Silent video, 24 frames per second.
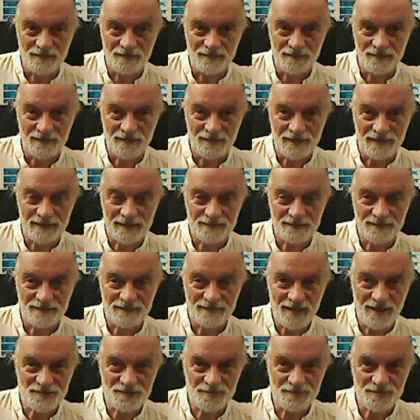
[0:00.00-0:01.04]
And
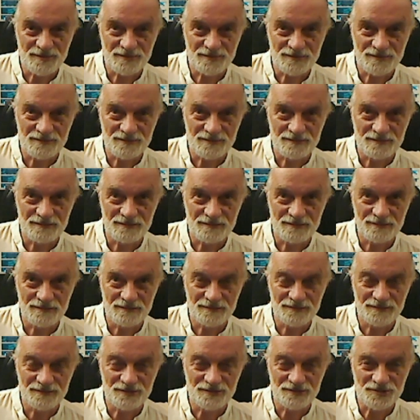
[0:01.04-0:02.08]
attachment,
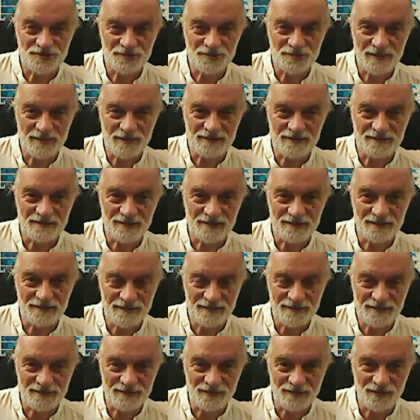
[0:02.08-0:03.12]
just to make it
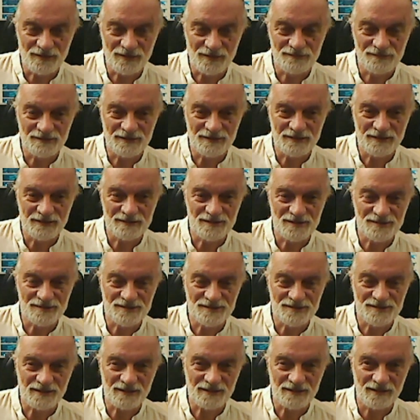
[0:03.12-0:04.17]
clear, in
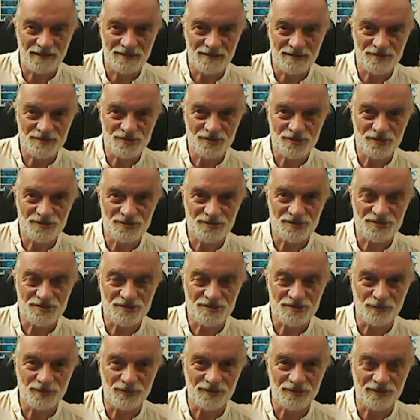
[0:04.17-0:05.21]
psychology uses
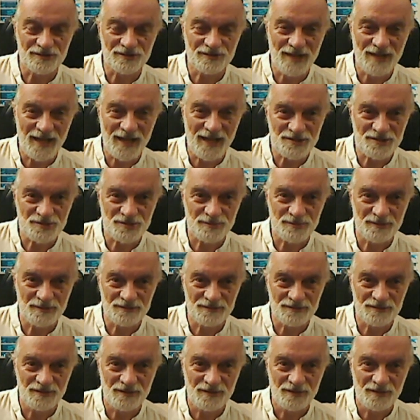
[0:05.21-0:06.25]
the word
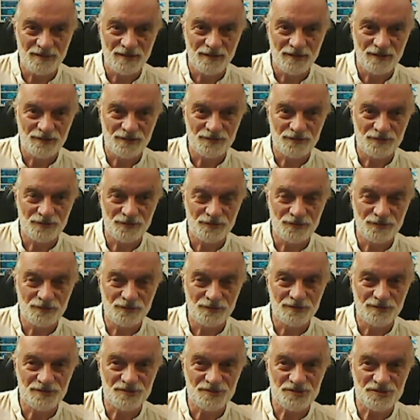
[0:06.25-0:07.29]
attachment
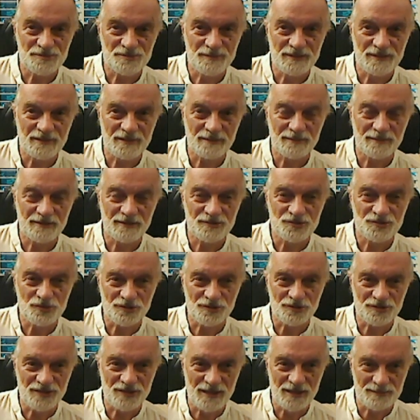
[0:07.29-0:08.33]
to speak about
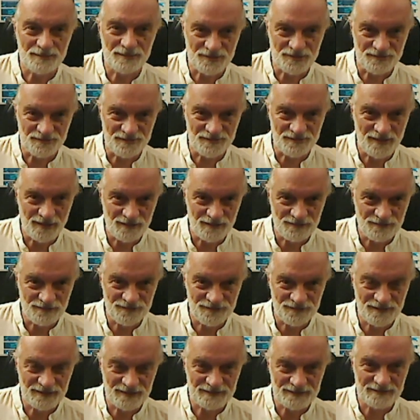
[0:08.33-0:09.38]
certain types of
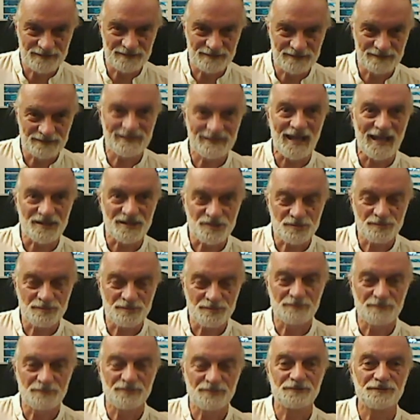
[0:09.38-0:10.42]
love, like the
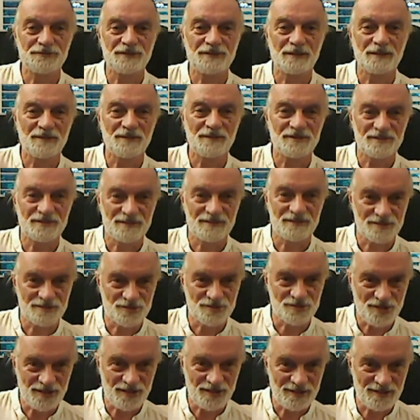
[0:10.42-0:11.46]
attachment between a mother and a
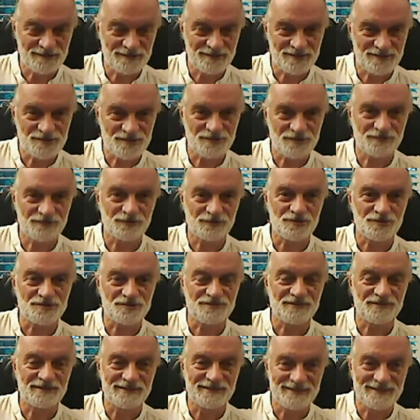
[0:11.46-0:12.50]
child. That's of course
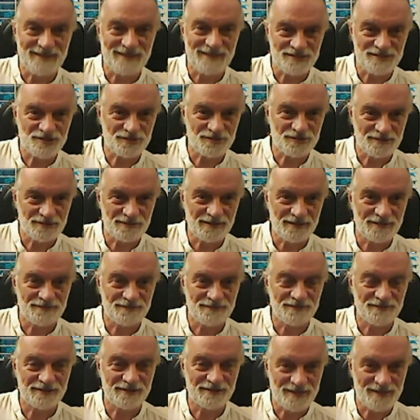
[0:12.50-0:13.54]
very natural and
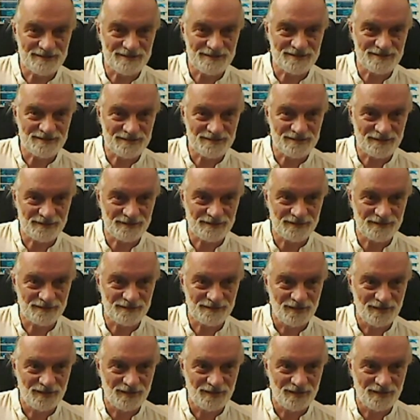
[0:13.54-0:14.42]
very necessary.